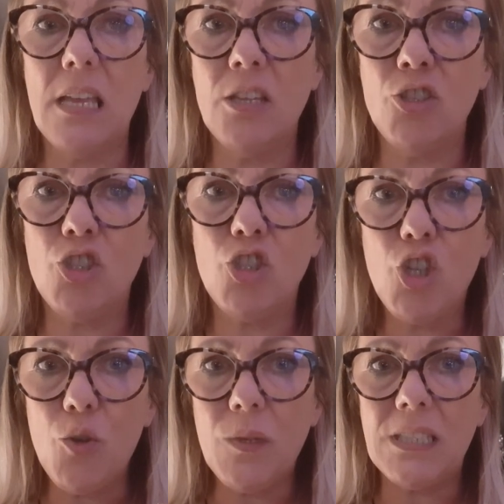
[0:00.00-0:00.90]

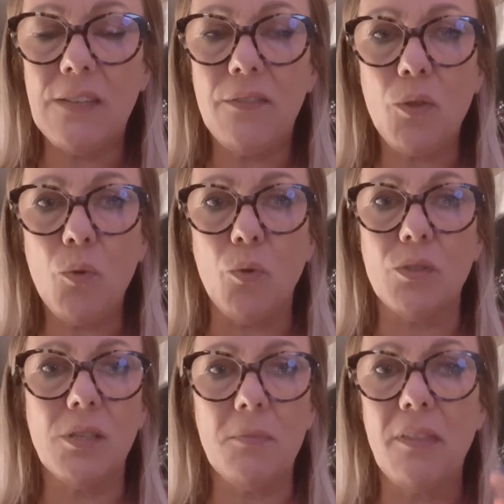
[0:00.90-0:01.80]
intuitive
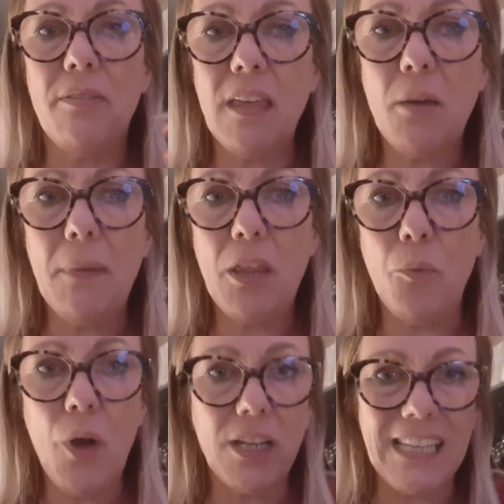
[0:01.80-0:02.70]
thoughts. I mean, think about the
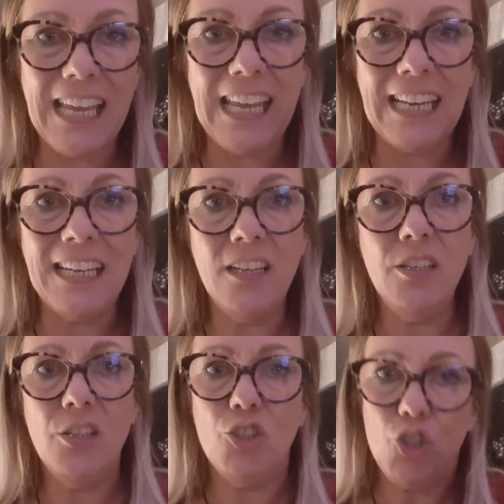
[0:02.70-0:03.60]
word in
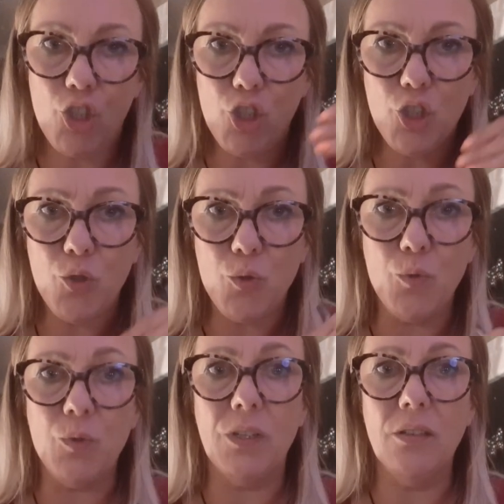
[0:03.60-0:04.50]

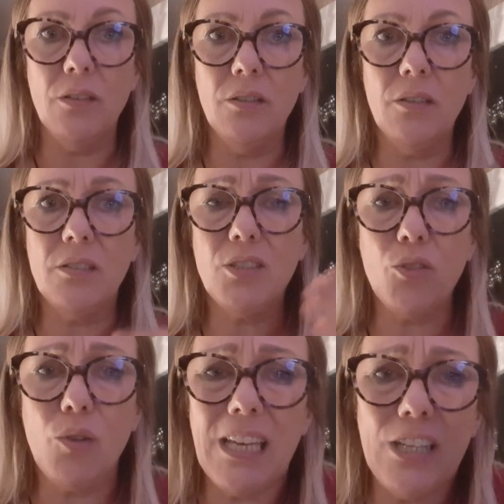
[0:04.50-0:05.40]
tune. So
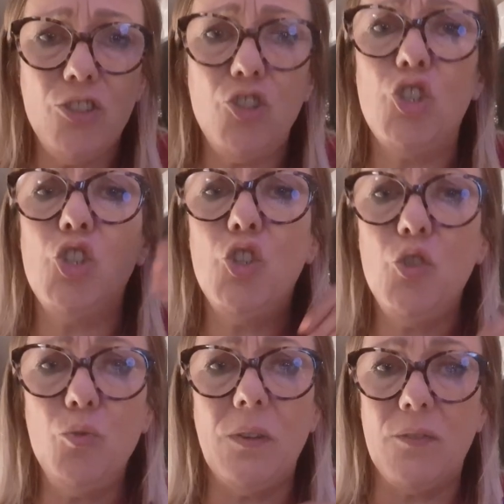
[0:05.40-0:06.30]
you're in
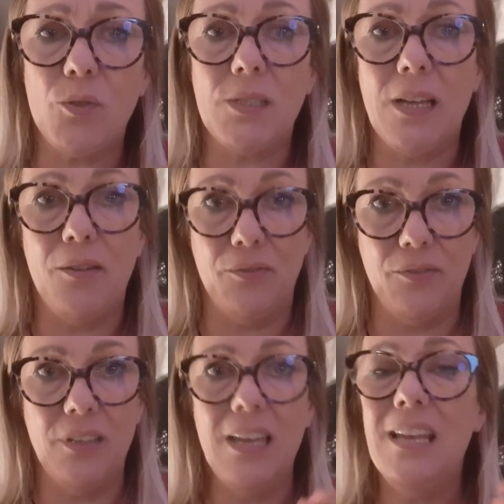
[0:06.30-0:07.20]
tune with yourself.
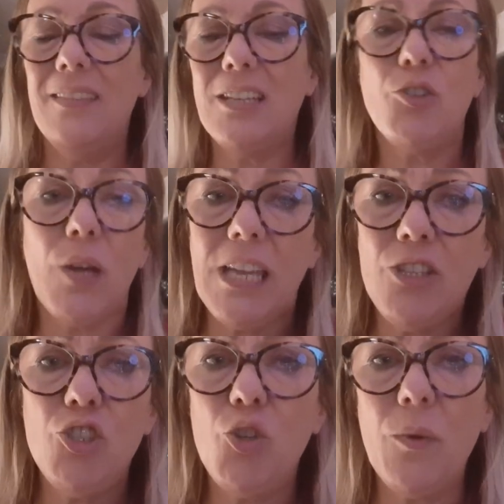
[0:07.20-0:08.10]
That's your
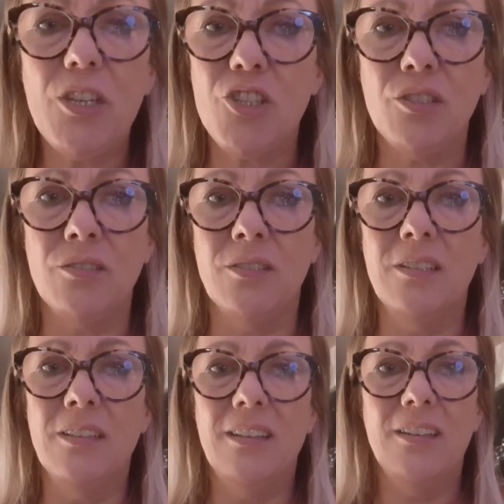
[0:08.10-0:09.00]
intuition,
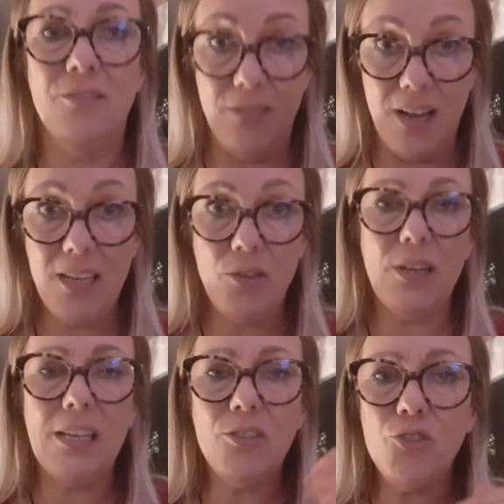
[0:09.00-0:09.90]
right? You're
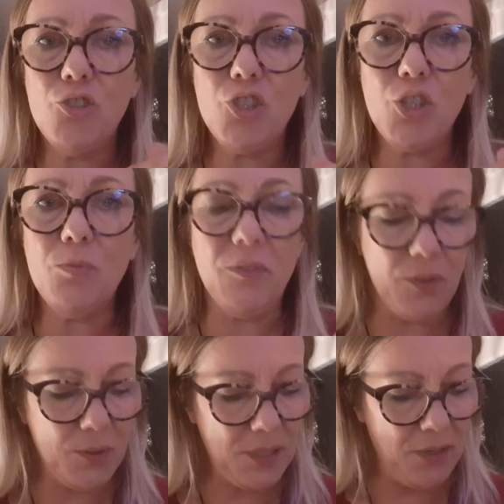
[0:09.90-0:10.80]
in tune with
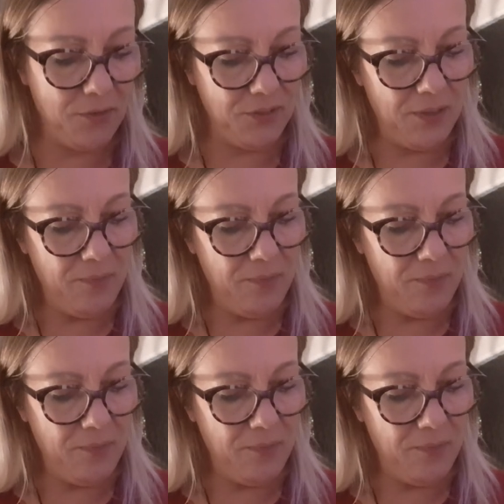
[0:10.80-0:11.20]
yourself.